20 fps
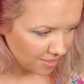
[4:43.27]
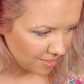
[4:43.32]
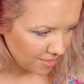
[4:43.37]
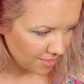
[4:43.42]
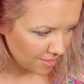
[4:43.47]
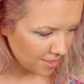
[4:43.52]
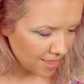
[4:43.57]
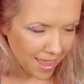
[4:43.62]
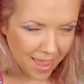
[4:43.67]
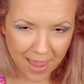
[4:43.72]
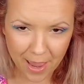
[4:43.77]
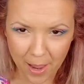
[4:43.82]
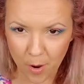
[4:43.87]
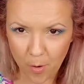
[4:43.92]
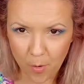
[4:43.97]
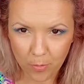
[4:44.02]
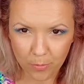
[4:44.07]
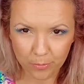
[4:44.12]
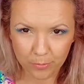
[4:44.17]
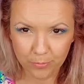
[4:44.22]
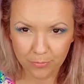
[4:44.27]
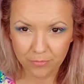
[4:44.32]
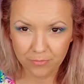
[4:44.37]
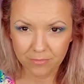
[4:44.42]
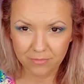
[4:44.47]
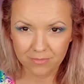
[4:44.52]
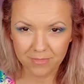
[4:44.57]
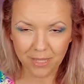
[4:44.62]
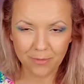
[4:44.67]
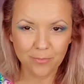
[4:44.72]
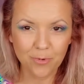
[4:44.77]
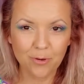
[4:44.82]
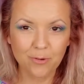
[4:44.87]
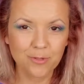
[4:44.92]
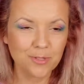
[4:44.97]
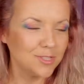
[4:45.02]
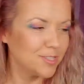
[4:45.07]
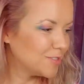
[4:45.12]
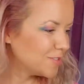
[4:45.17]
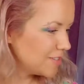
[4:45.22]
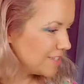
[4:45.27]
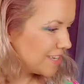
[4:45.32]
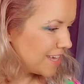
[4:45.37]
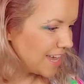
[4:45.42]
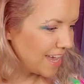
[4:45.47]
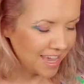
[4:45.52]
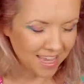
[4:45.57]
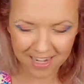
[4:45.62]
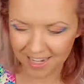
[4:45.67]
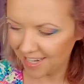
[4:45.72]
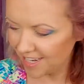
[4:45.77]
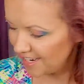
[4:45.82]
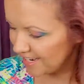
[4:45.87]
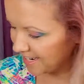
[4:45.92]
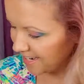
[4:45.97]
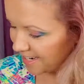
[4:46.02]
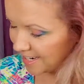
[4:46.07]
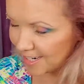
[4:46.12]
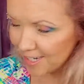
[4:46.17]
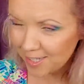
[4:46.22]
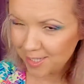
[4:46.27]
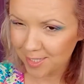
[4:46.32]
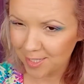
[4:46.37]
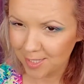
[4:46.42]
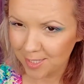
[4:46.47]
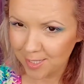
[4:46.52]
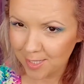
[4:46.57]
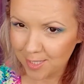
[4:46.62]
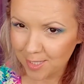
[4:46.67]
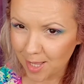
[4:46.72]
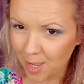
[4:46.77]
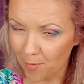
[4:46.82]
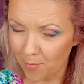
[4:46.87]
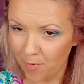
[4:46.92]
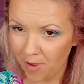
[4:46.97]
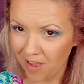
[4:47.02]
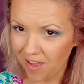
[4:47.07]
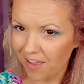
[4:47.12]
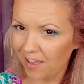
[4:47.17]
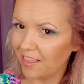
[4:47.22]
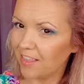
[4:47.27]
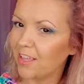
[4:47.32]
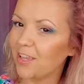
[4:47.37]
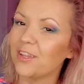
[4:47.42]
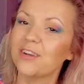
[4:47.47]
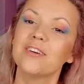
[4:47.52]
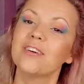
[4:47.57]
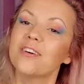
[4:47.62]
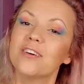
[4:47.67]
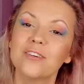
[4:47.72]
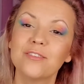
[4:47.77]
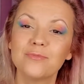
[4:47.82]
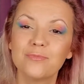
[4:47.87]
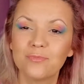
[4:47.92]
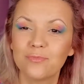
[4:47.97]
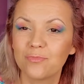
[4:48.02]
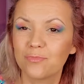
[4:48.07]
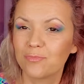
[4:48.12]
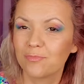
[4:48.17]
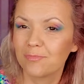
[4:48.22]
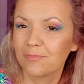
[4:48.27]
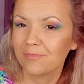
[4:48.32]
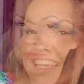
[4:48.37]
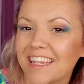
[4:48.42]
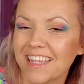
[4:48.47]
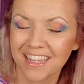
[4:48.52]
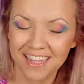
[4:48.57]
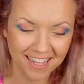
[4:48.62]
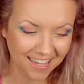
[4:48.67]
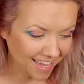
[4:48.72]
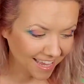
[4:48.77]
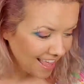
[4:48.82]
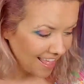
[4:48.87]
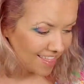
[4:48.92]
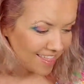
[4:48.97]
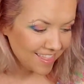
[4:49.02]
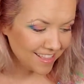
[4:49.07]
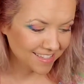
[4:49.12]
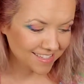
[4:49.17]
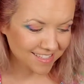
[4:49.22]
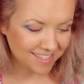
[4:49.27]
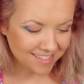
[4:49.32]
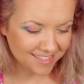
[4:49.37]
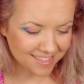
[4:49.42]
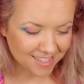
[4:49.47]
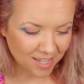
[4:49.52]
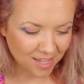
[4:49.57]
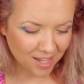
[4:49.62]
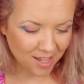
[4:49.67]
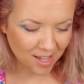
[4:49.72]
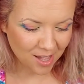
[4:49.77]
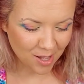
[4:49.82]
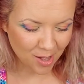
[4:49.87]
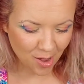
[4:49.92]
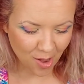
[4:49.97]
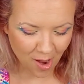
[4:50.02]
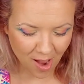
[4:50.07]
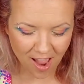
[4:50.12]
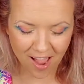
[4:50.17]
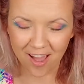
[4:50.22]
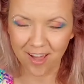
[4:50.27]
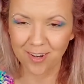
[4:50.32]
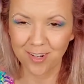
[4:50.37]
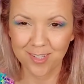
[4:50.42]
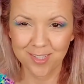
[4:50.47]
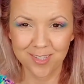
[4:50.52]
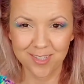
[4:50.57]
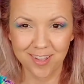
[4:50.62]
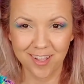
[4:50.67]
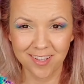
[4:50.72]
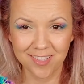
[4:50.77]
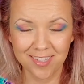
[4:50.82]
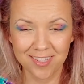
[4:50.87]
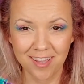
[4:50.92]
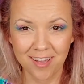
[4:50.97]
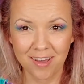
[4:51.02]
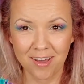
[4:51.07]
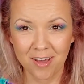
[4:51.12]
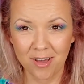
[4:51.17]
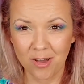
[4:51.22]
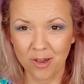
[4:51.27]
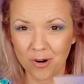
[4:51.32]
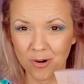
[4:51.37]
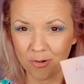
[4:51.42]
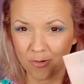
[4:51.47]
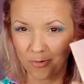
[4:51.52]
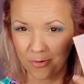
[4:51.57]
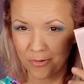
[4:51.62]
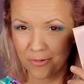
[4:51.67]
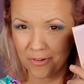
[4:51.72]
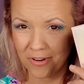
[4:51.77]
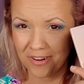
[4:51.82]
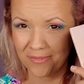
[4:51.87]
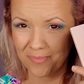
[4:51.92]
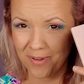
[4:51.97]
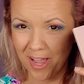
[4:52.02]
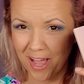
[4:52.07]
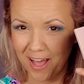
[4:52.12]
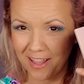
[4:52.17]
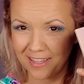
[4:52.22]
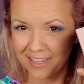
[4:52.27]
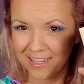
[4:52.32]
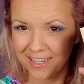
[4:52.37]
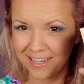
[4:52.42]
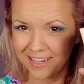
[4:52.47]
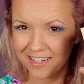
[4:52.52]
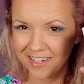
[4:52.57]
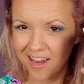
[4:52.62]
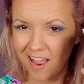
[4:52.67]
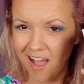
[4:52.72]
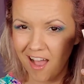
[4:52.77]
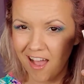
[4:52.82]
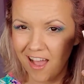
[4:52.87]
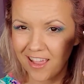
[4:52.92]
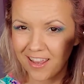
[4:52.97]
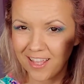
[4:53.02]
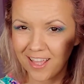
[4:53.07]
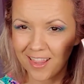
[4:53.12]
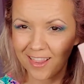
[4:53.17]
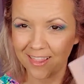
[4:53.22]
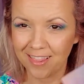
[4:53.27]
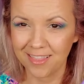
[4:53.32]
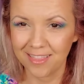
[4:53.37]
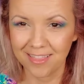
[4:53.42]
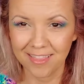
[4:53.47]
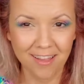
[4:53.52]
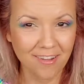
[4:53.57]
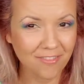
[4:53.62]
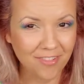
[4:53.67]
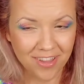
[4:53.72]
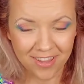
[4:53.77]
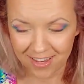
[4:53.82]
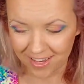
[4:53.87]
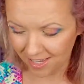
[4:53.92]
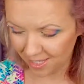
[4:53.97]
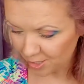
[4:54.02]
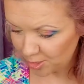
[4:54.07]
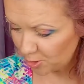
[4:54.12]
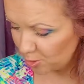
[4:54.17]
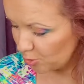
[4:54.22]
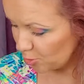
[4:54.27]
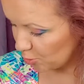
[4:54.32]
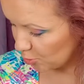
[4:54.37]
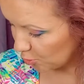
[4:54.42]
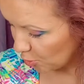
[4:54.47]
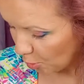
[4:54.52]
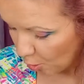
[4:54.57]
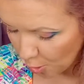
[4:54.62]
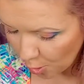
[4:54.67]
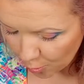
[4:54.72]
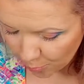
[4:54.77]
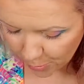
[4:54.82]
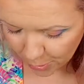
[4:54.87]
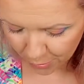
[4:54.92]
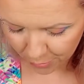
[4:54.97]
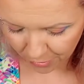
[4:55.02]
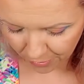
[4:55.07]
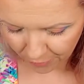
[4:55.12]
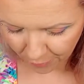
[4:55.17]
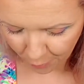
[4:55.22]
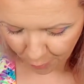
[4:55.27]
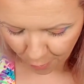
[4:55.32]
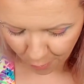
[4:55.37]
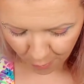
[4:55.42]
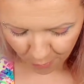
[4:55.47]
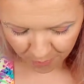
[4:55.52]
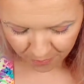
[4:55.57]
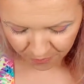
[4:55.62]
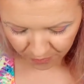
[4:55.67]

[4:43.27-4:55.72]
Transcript: Now, I'm going to get some highlighter, and this is the Anastasia Aurora palette. I love it. It's so beautiful.